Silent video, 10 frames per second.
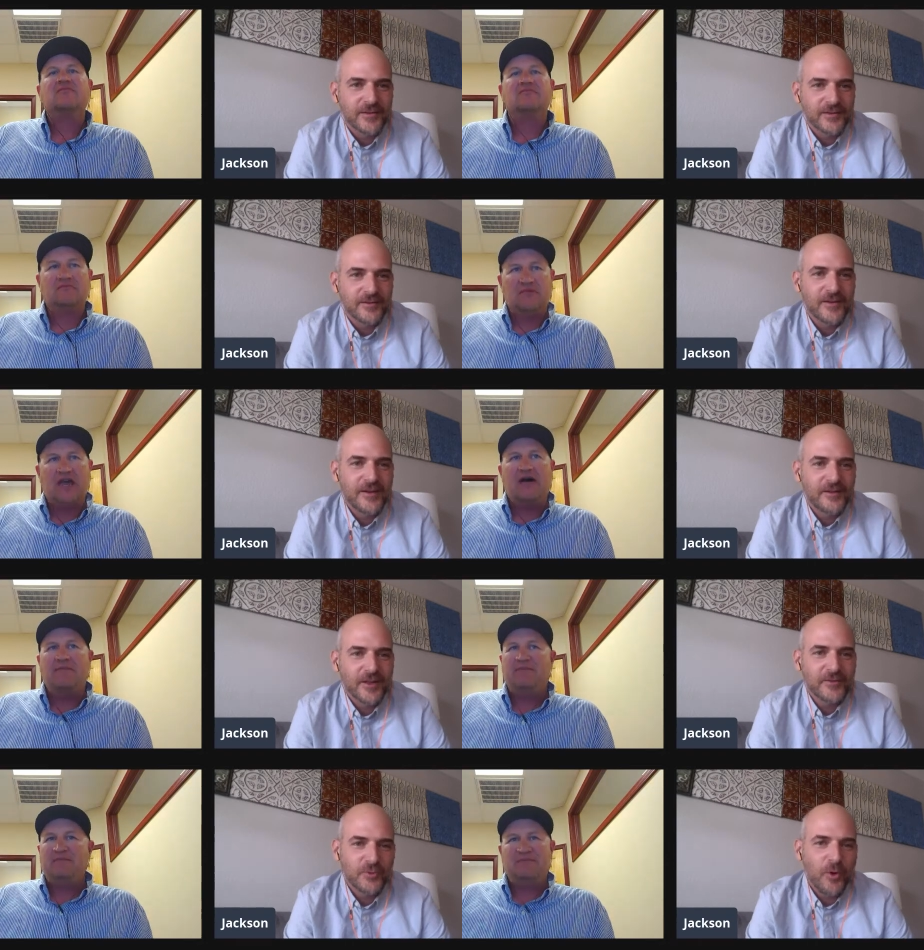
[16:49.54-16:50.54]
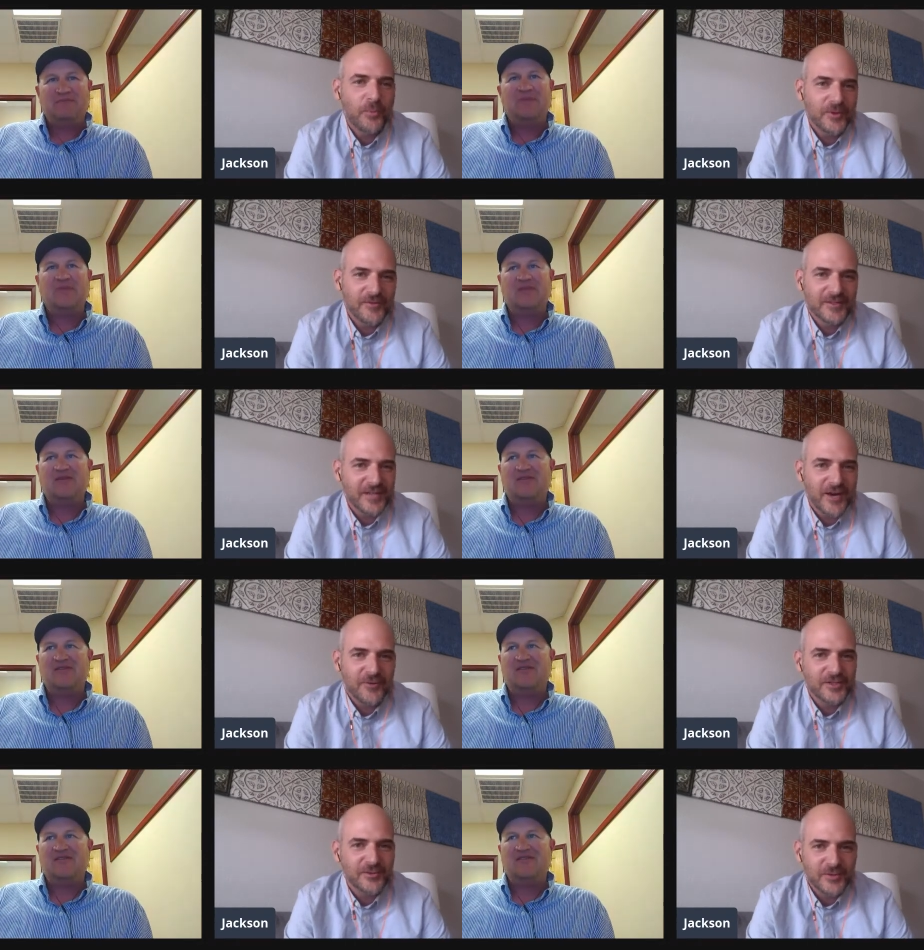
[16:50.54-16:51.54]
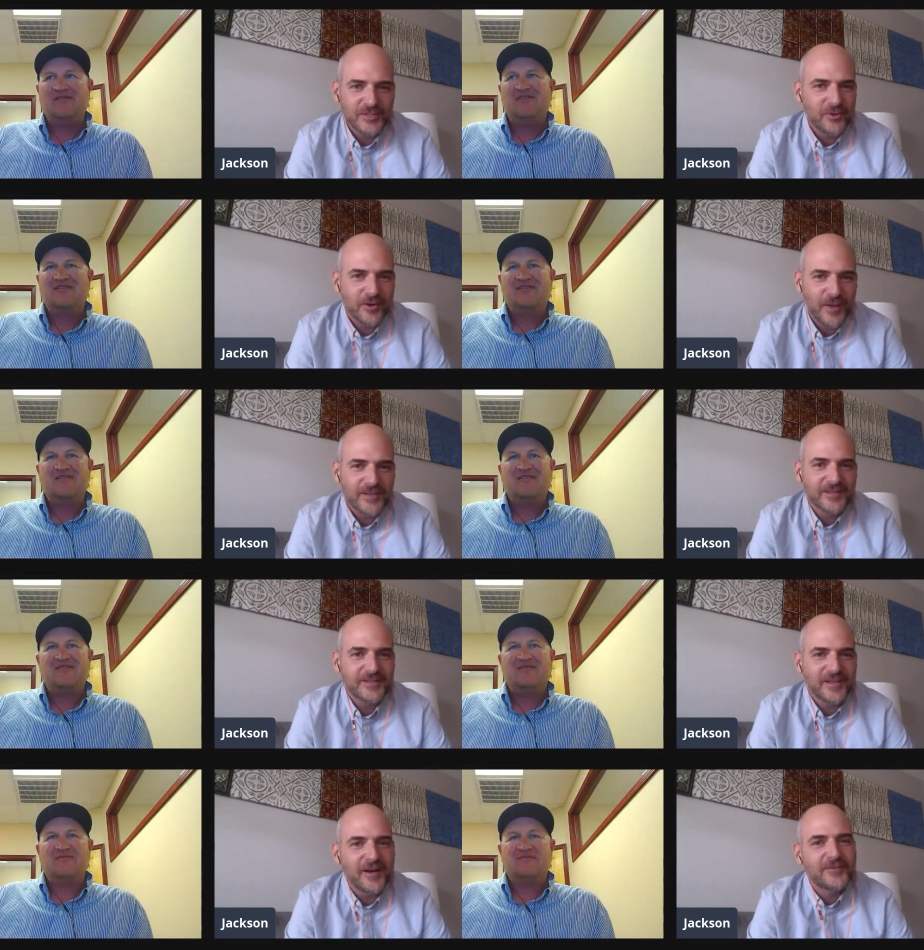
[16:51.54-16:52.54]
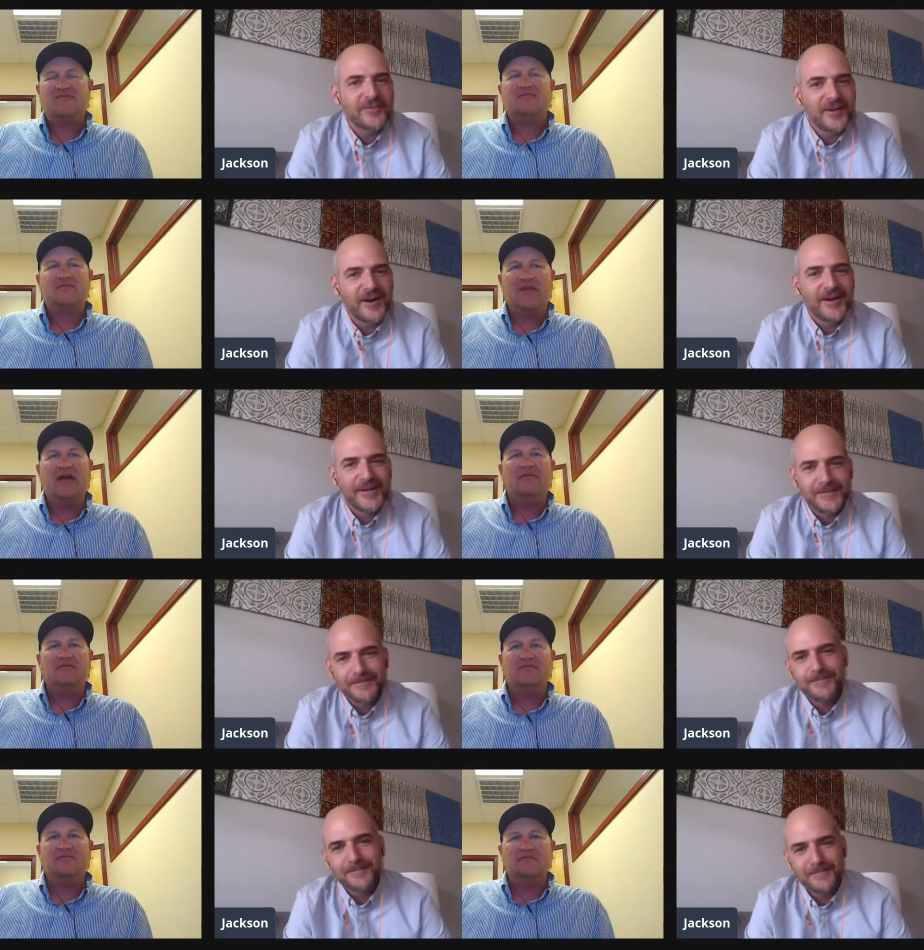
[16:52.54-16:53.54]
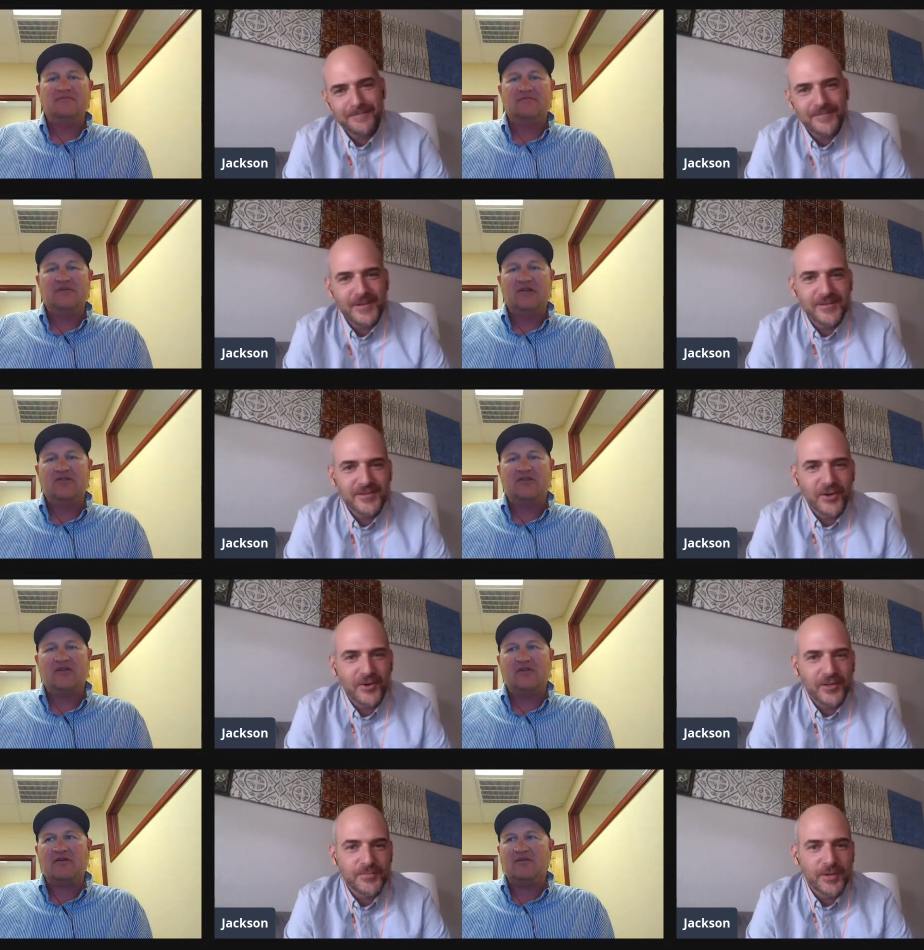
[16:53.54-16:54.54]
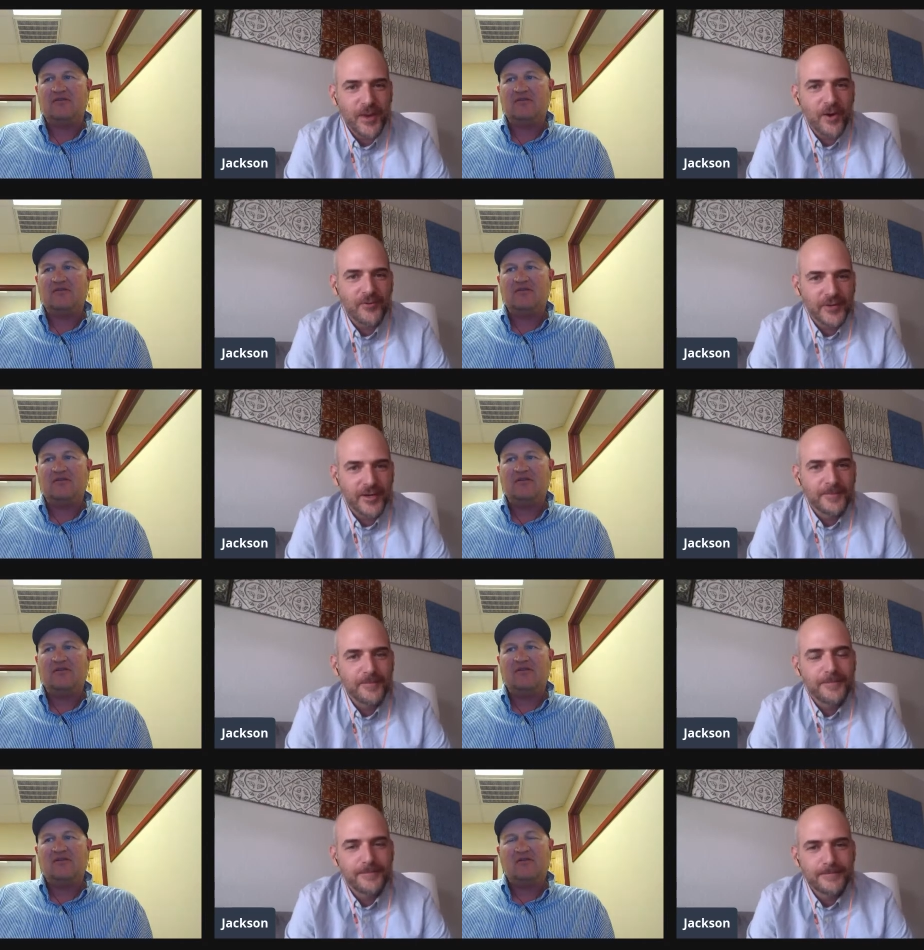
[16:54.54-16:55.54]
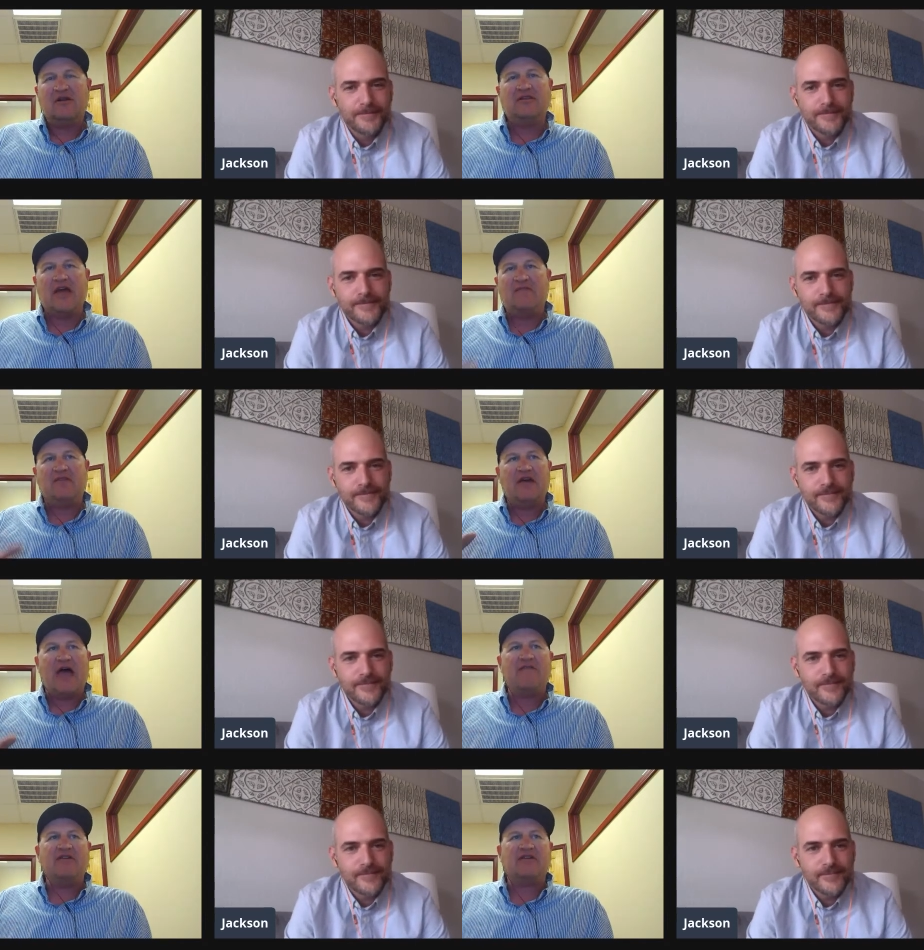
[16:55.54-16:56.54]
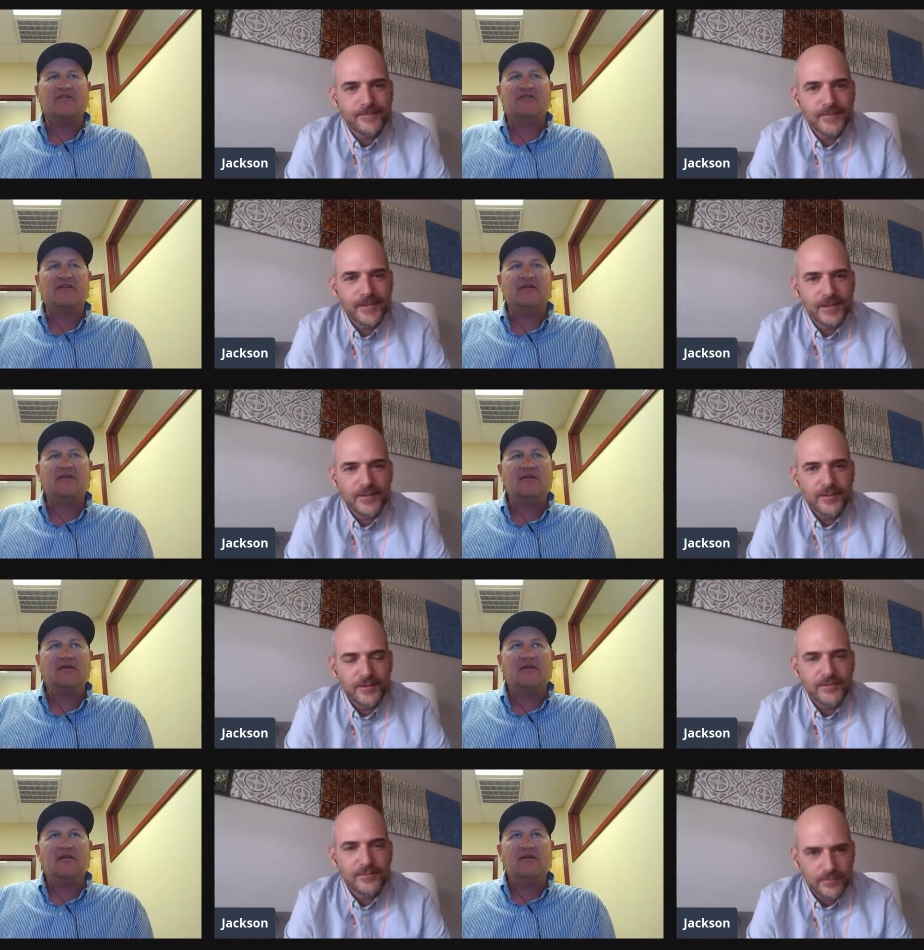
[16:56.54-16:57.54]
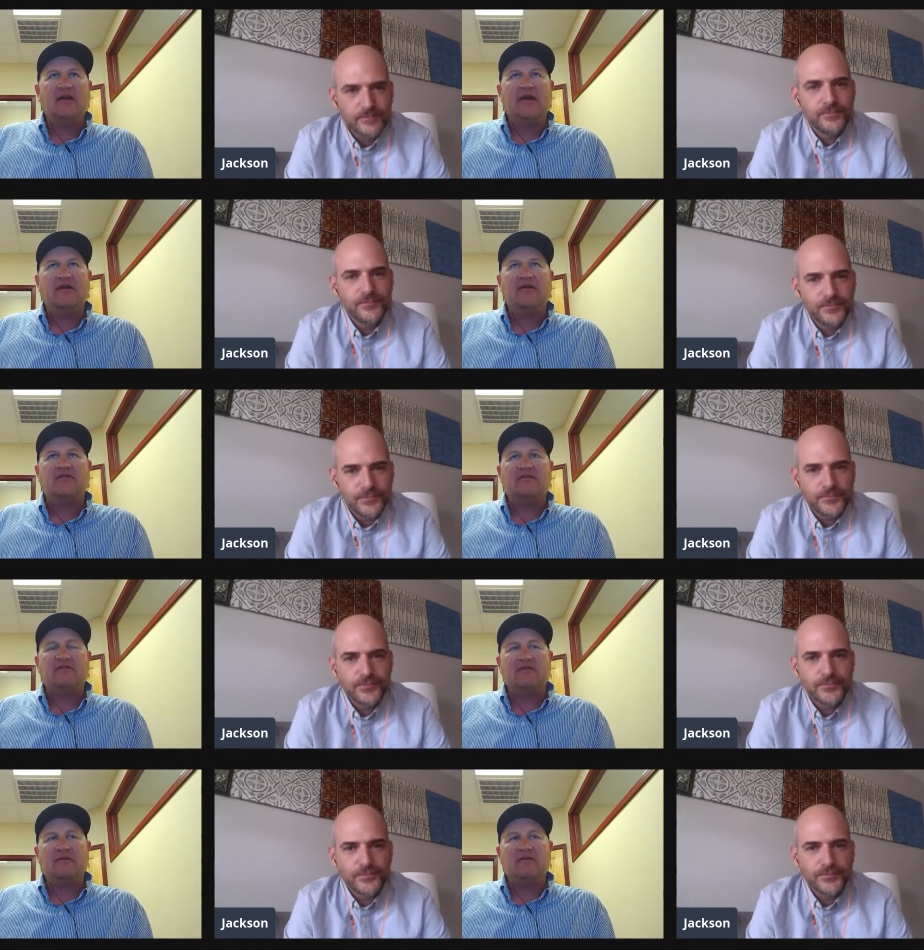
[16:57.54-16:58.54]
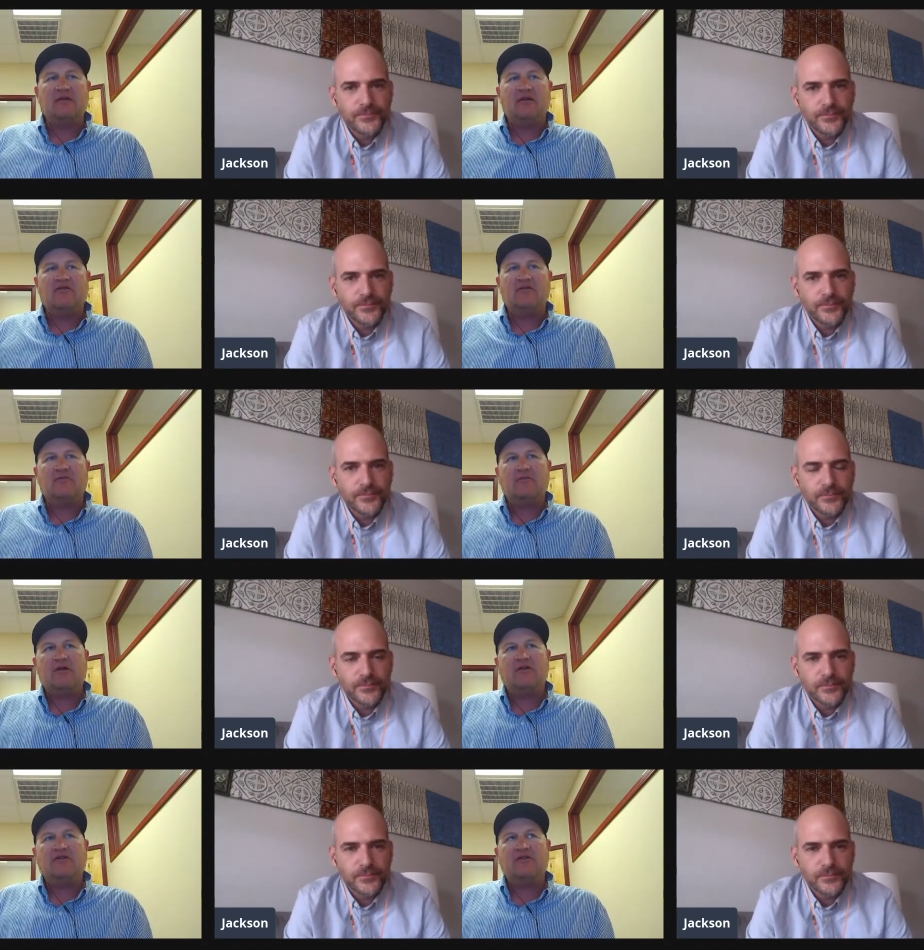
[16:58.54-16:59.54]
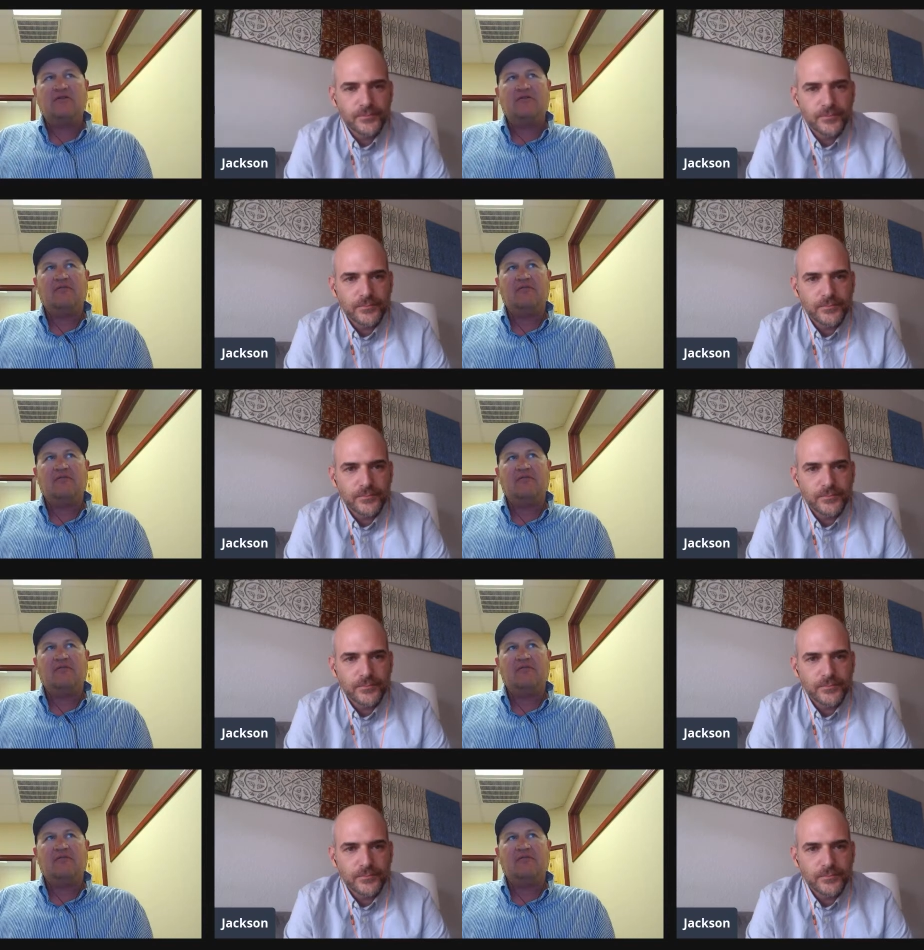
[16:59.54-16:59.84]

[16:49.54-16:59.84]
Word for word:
Speaker 1: and yeah. like you won't believe this guy Rich. He's doing amazing stuff. Um, yeah. So it's, good, it's pretty powerful, yeah.
Speaker 2: Great to have the advocacy, mm-hmm. and it's it's a relative.